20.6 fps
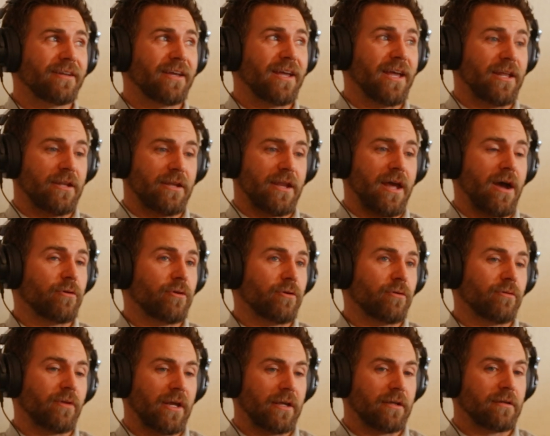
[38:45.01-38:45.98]
and now
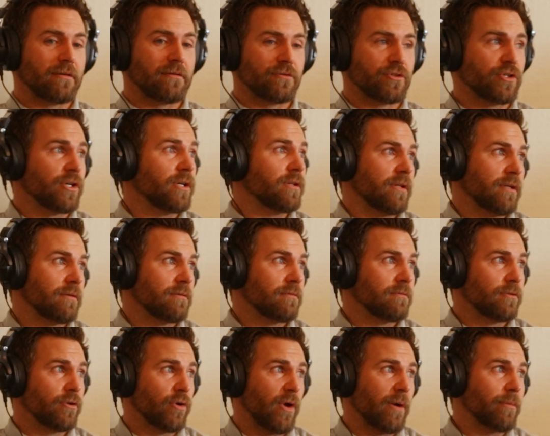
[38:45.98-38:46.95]
you're chilling,
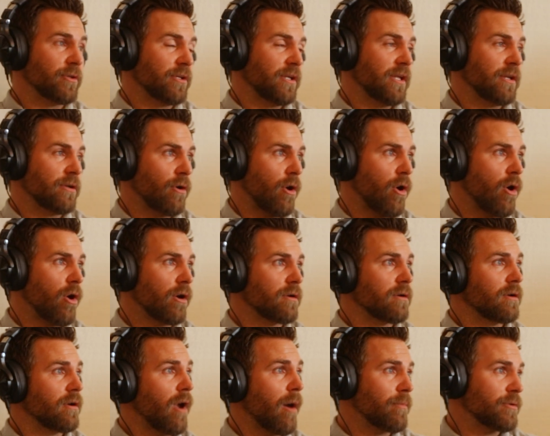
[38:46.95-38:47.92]
you're able to get into
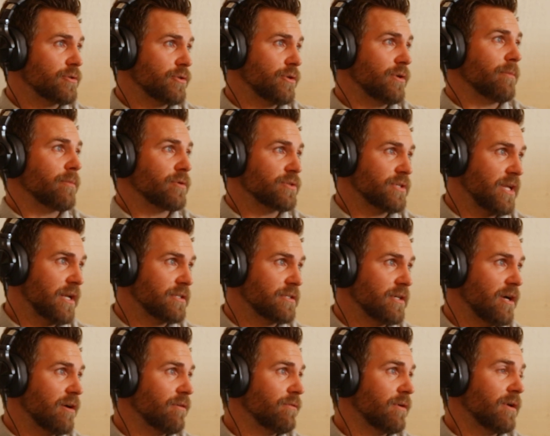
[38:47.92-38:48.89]
art, opportunity present
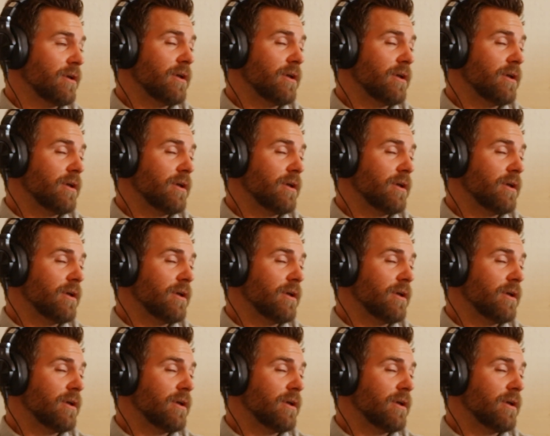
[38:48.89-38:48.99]
itself,